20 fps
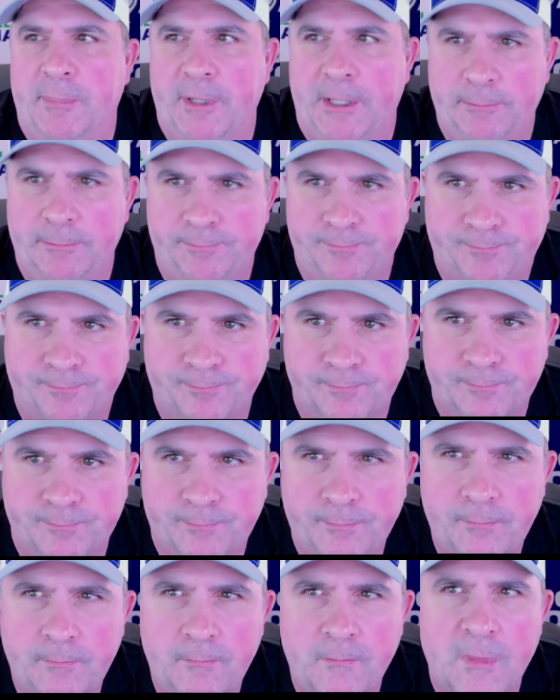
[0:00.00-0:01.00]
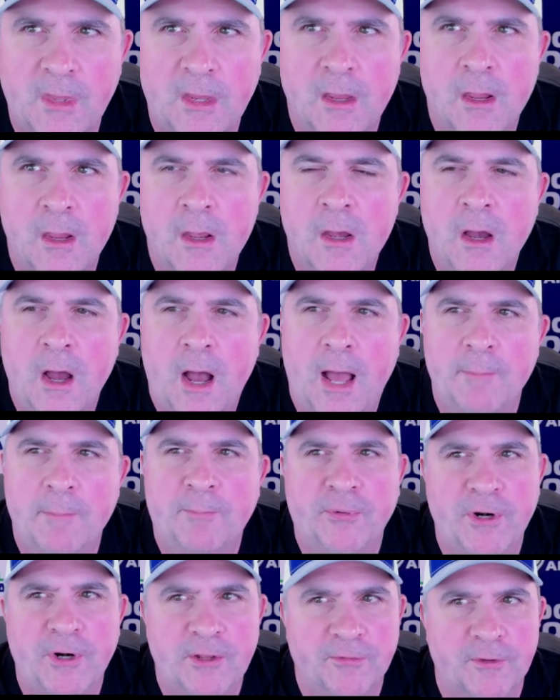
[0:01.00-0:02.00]
but I'm
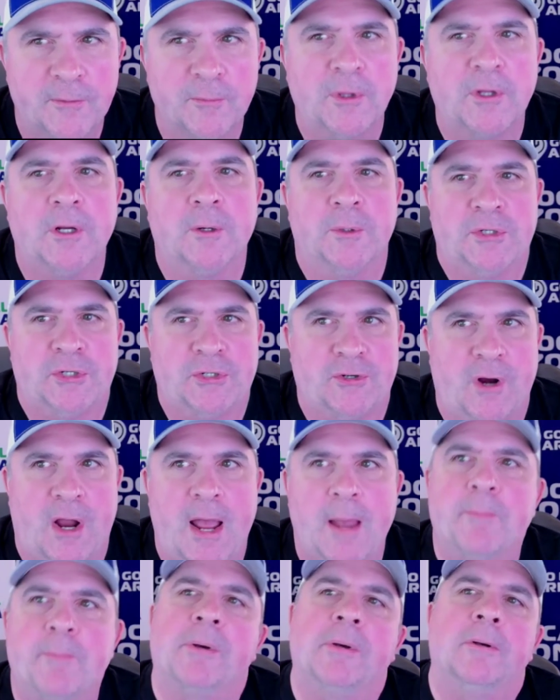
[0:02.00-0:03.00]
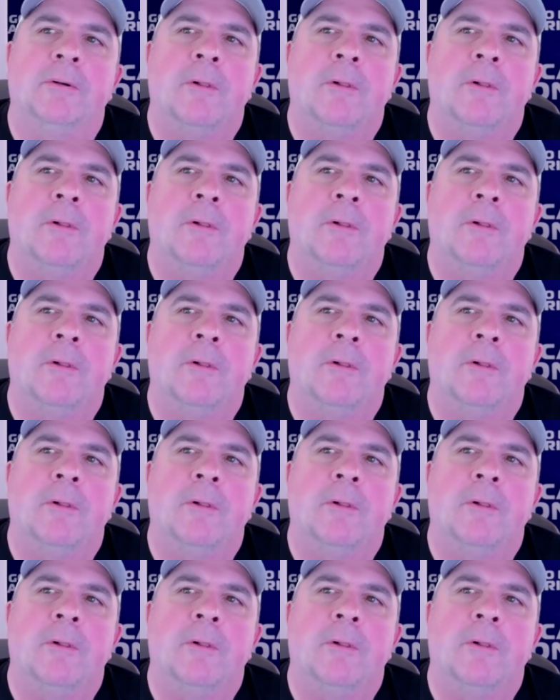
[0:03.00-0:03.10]
pretty familiar with Stripe.